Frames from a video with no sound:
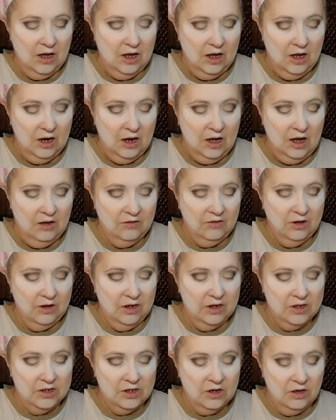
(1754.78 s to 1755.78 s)
And I have a
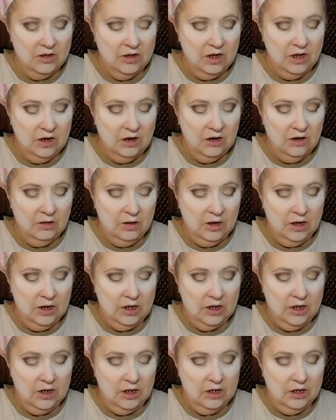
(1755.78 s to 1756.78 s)
list on there, and I
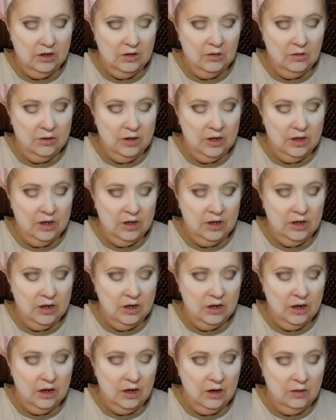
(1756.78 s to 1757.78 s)
need to go in and
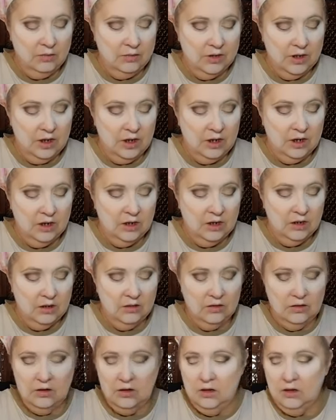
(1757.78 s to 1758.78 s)
update it
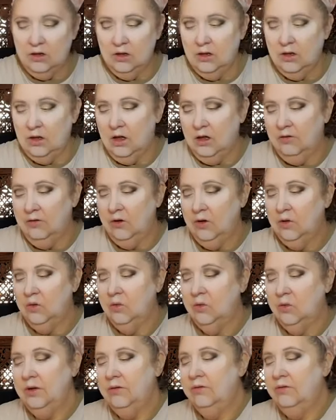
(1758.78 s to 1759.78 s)
of who
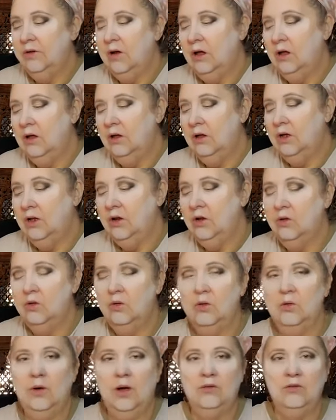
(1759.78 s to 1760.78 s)
we follow,
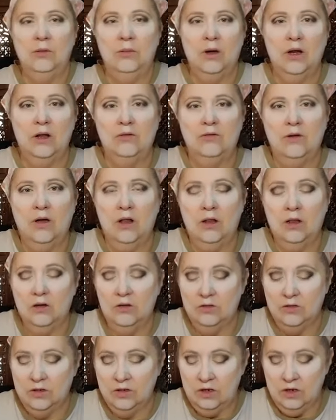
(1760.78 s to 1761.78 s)
who everybody
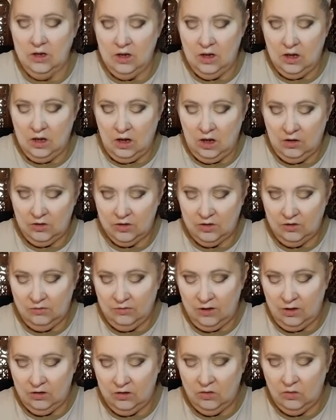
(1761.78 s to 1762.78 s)
follows. I also
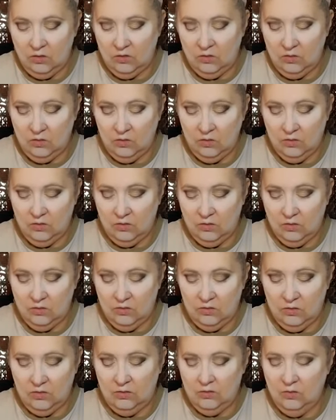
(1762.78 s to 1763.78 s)
follow
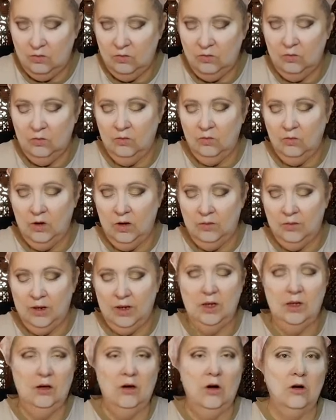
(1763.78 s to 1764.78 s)
one of
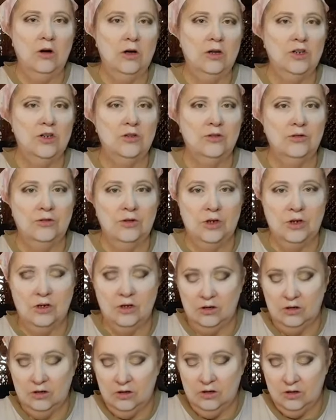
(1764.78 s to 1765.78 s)
my heart children,
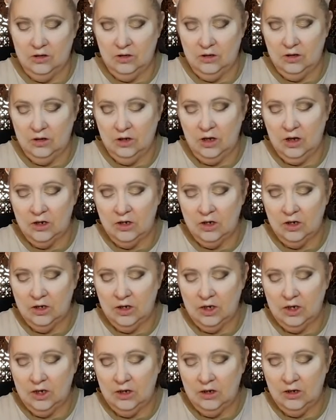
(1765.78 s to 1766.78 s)
Kanye
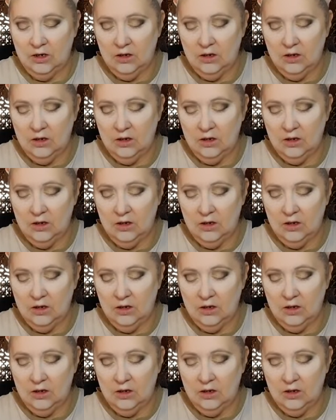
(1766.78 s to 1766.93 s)
Lee.